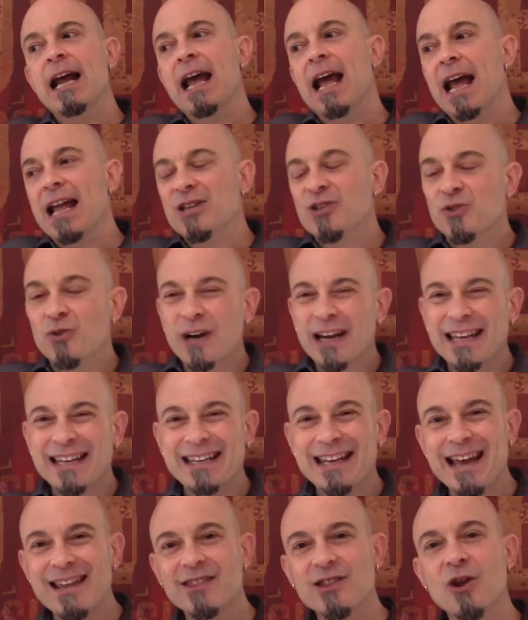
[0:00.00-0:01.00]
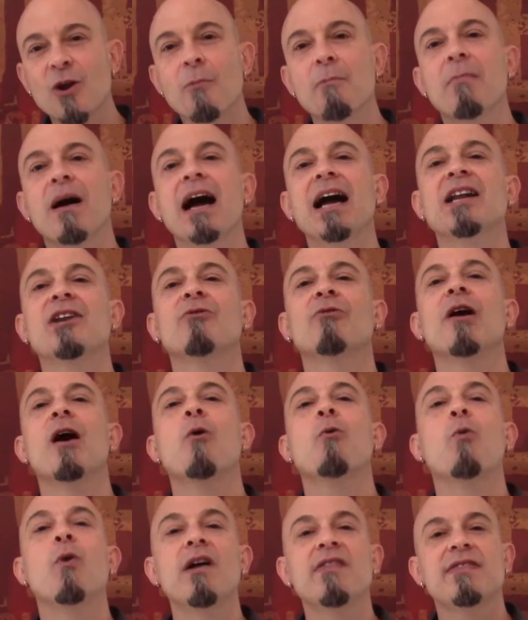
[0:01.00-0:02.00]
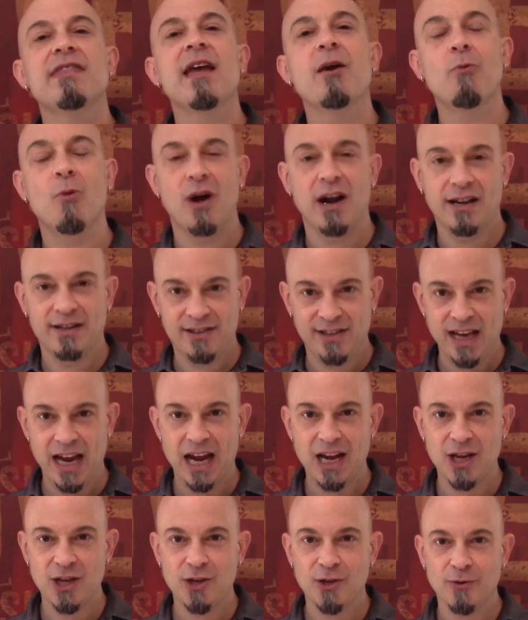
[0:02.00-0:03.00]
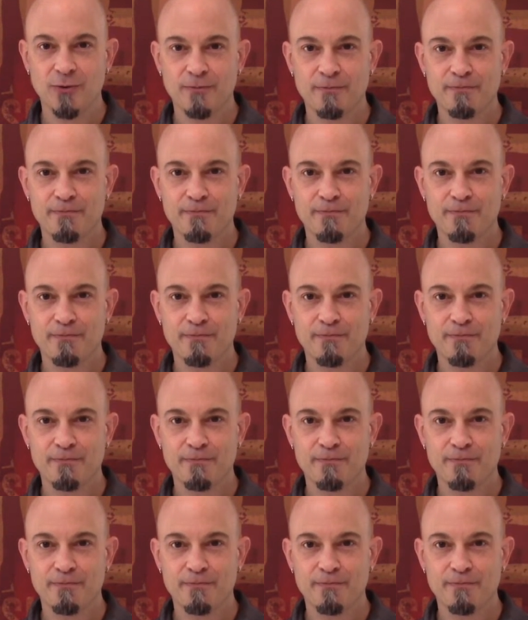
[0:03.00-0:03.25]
and sort of get their mind around what they want to say to you.